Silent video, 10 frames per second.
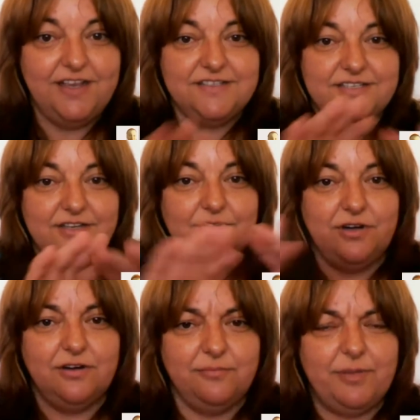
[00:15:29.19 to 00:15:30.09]

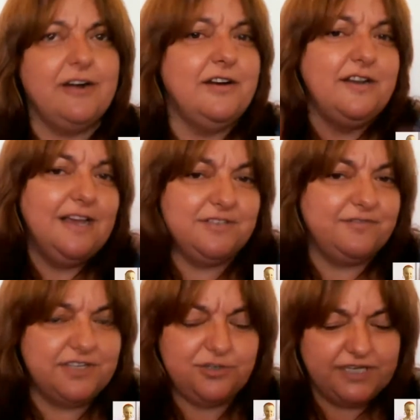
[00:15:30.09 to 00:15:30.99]
So paradigms of
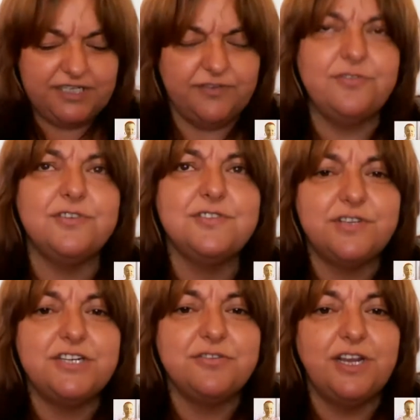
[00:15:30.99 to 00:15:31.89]
the 21st
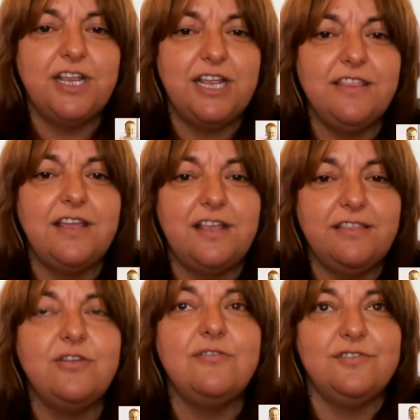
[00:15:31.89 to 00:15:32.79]
century at
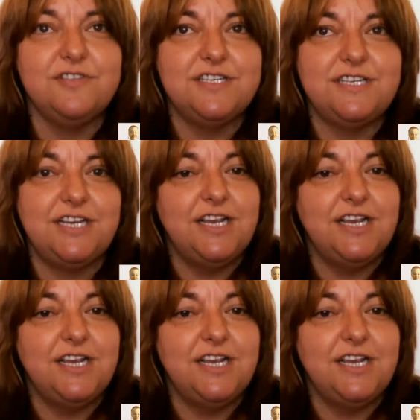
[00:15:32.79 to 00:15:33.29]
the university.